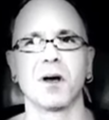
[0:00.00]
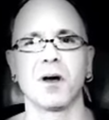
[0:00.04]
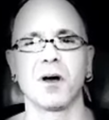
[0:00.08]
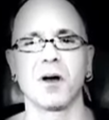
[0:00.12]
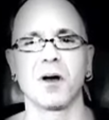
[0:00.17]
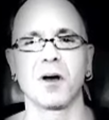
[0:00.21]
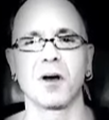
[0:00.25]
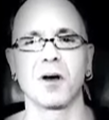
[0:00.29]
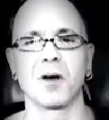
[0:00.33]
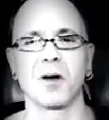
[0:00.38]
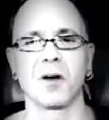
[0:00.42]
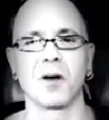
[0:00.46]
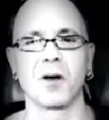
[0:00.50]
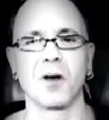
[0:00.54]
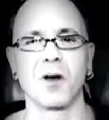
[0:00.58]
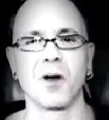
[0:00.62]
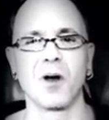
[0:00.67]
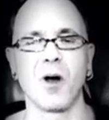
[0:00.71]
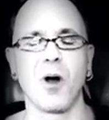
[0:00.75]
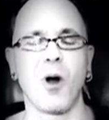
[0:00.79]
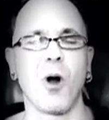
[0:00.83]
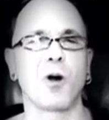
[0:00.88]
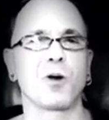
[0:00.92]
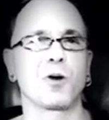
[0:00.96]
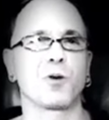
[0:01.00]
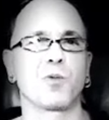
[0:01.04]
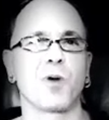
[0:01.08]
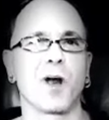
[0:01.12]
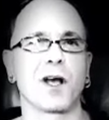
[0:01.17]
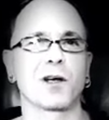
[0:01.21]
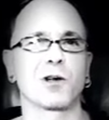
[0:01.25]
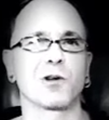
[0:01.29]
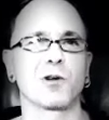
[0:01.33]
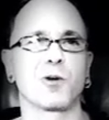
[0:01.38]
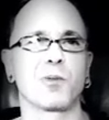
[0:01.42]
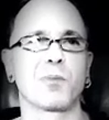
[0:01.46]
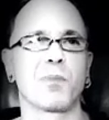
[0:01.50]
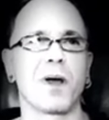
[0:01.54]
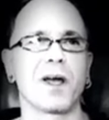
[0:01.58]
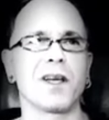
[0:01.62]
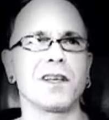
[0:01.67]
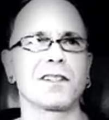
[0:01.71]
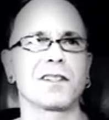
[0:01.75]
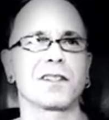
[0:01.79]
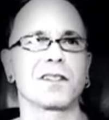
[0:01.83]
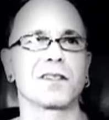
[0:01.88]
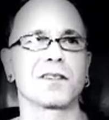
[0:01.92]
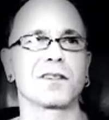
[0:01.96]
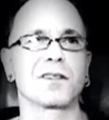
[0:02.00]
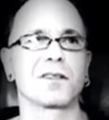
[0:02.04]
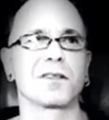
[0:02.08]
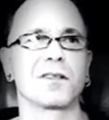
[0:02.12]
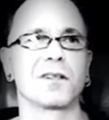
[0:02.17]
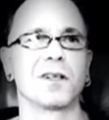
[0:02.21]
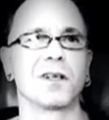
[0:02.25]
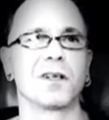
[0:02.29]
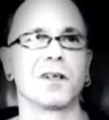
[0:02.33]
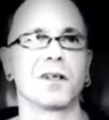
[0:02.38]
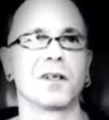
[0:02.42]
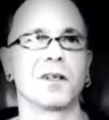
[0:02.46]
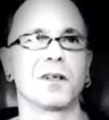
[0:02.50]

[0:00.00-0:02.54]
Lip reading: on a regular basis.